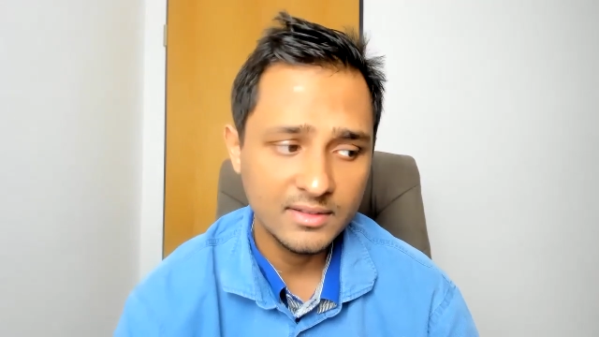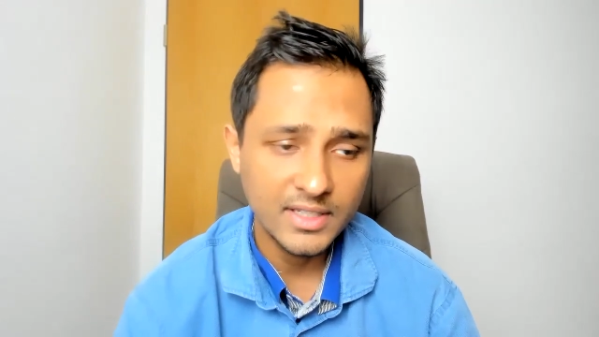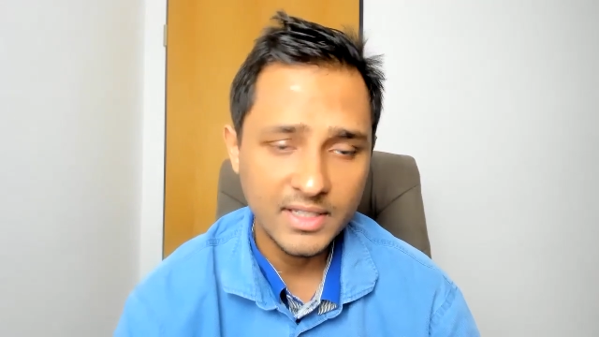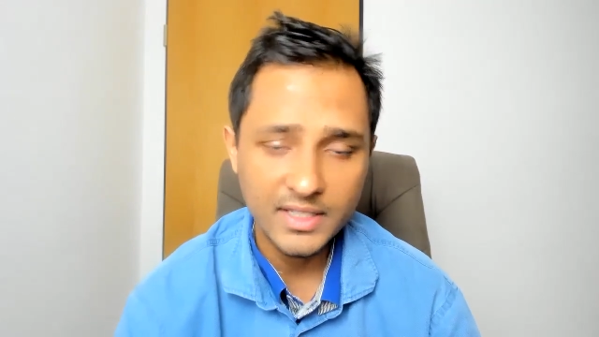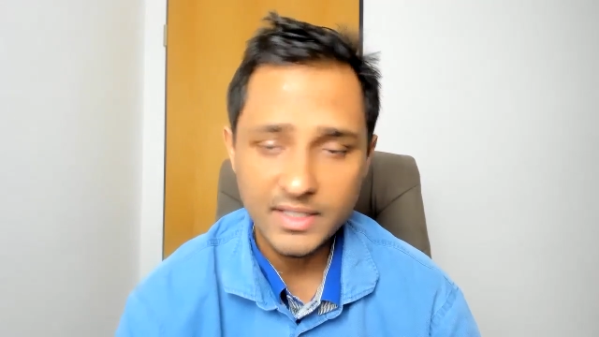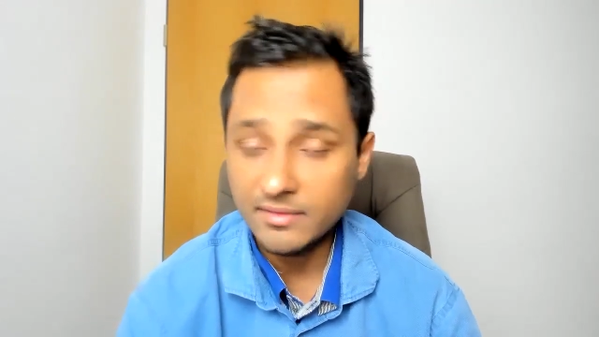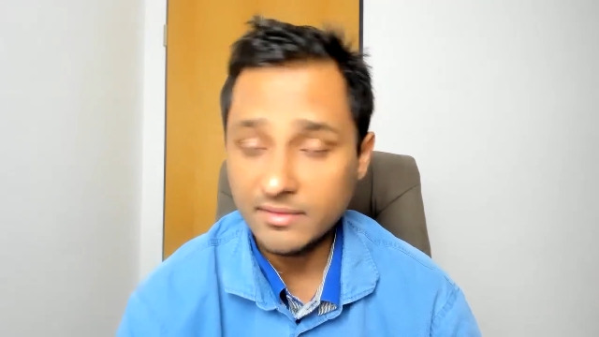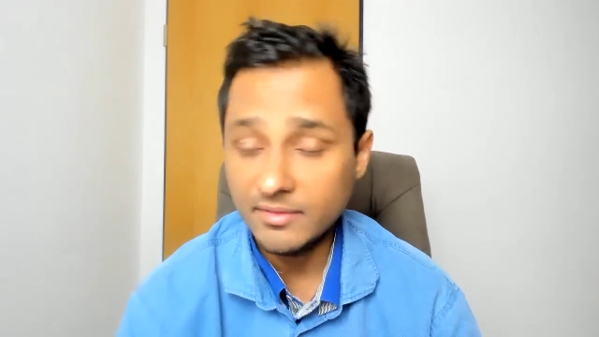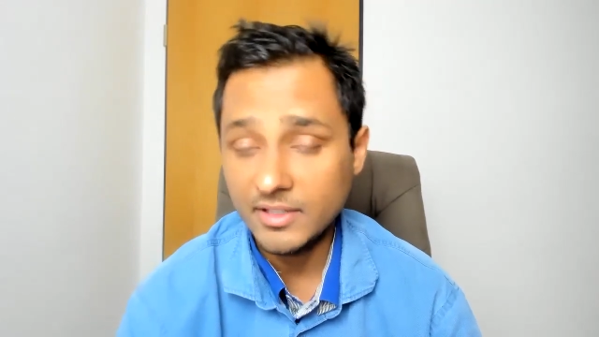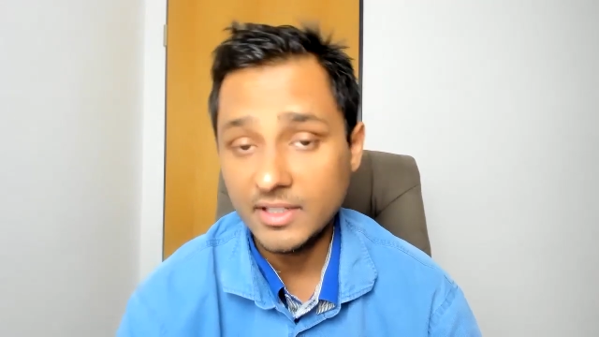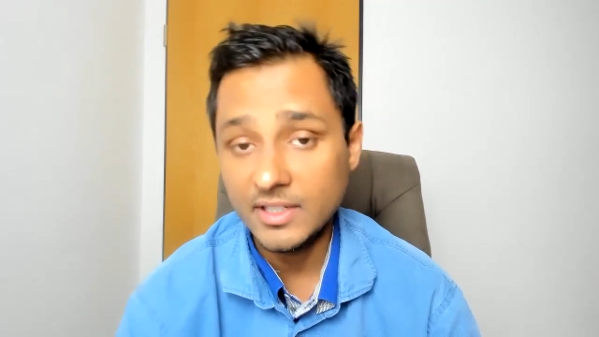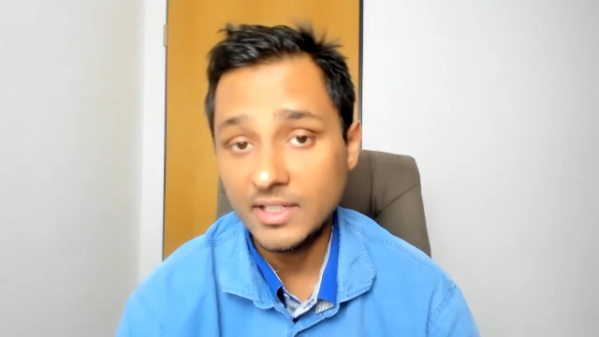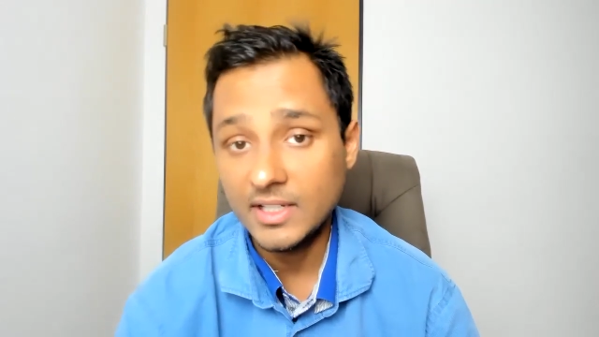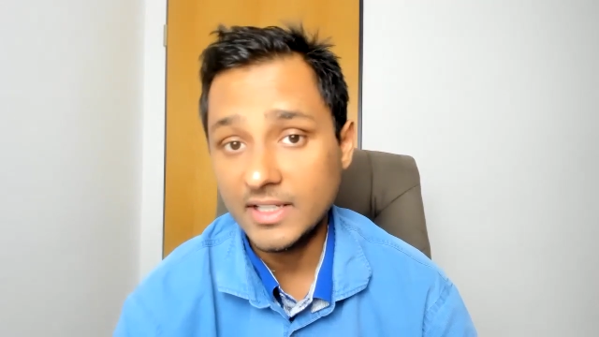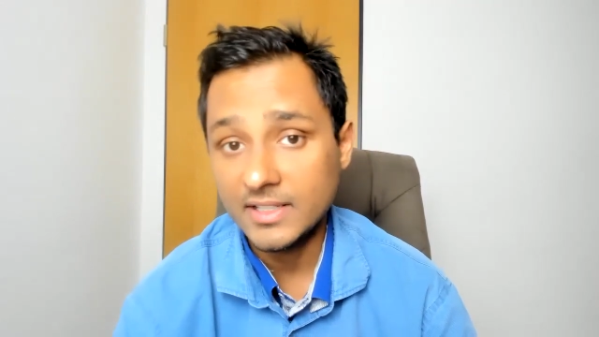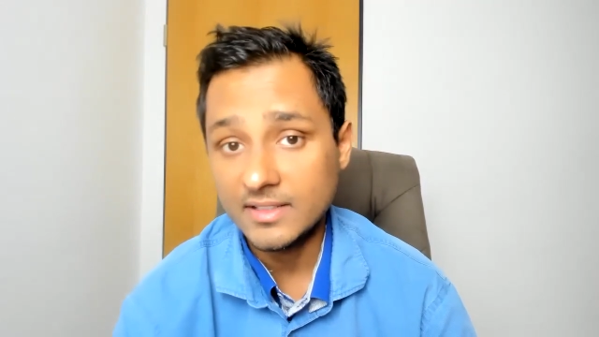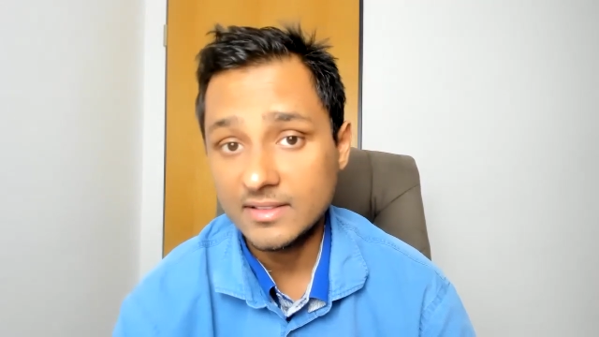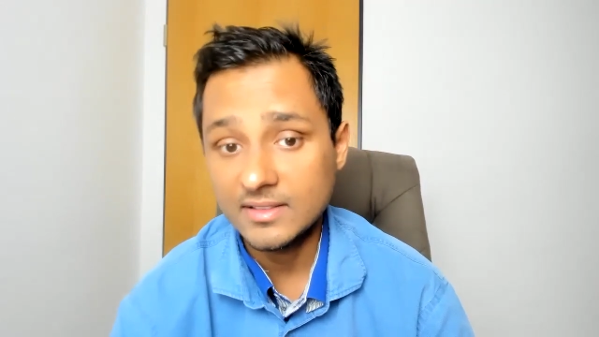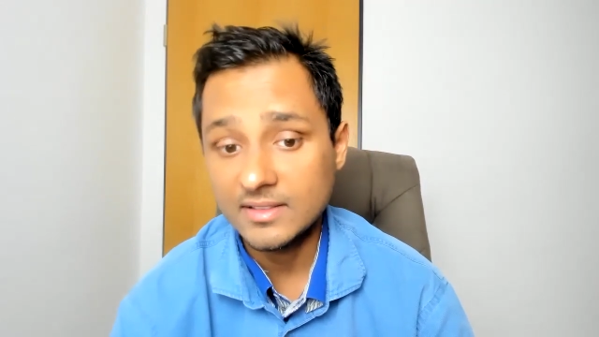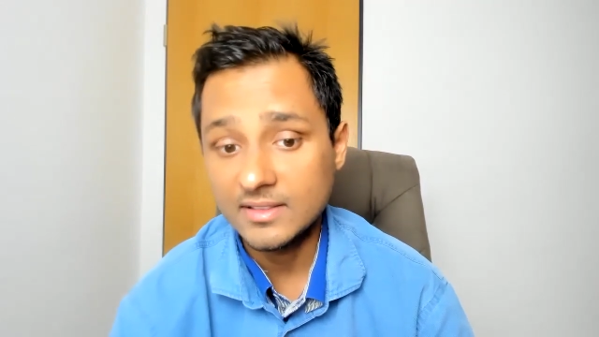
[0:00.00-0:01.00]
they eat very
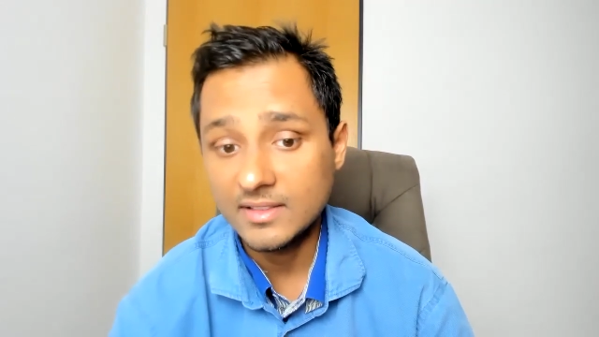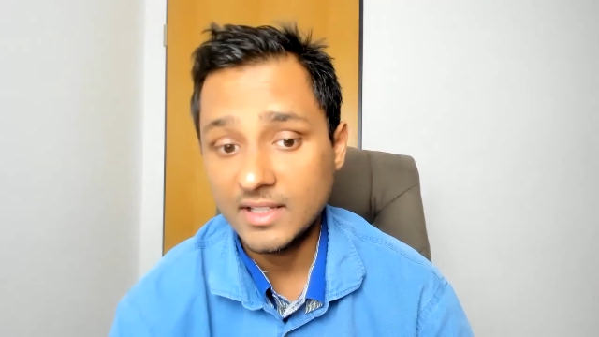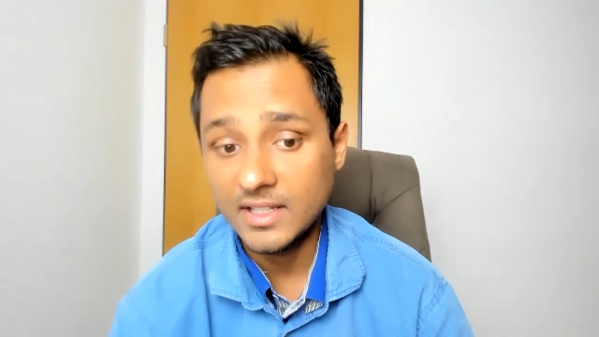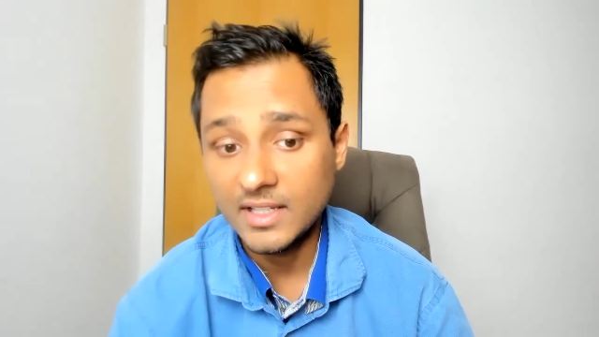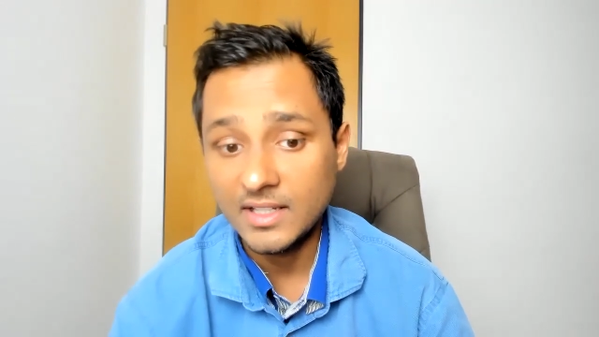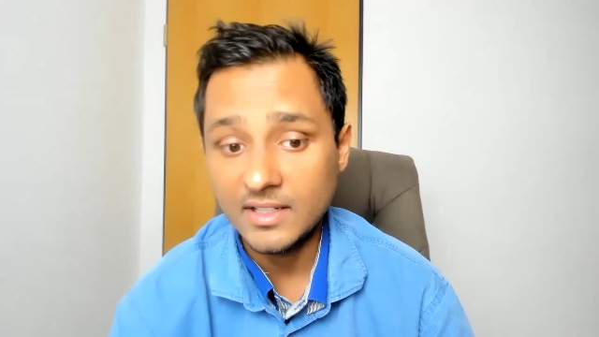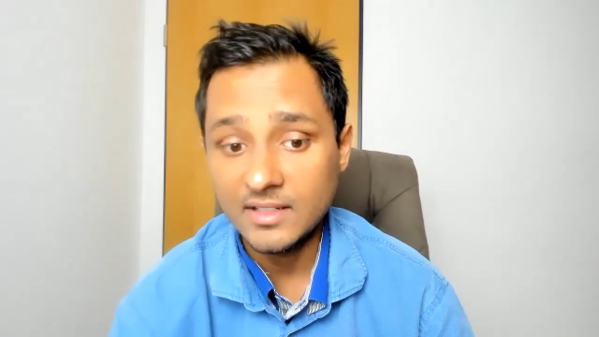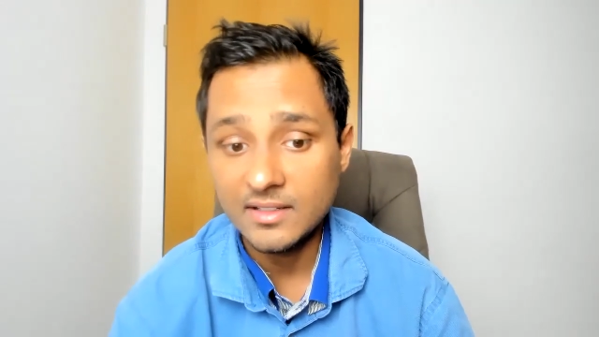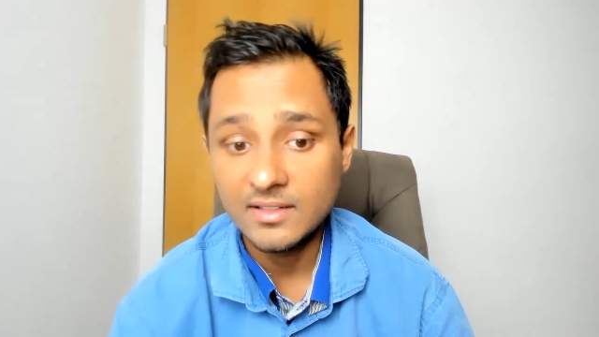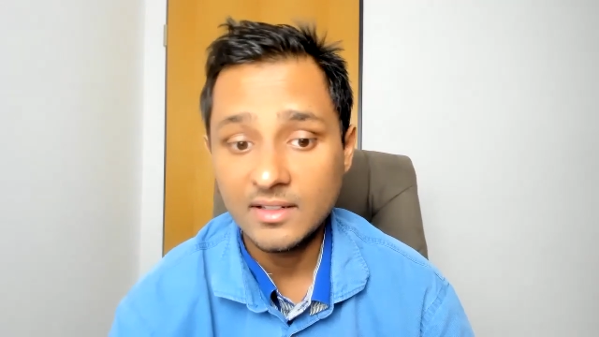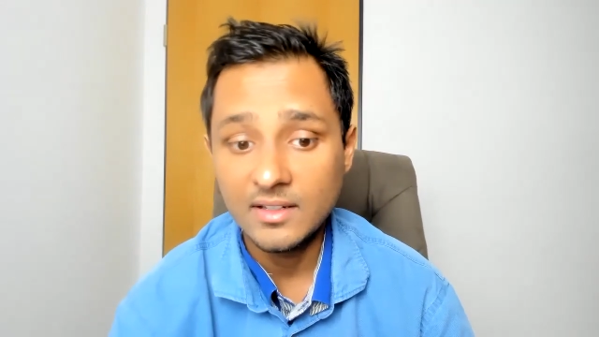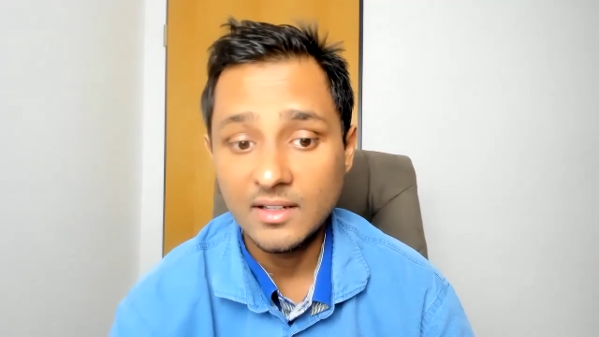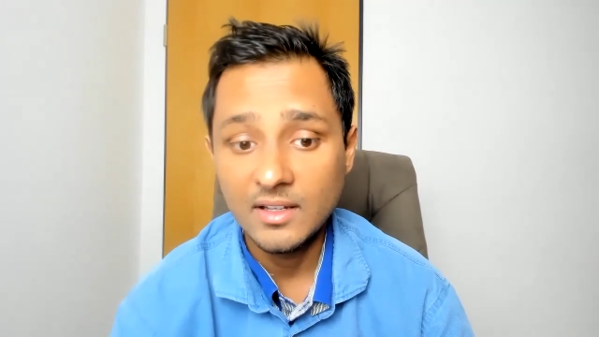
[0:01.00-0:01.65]
less. They eat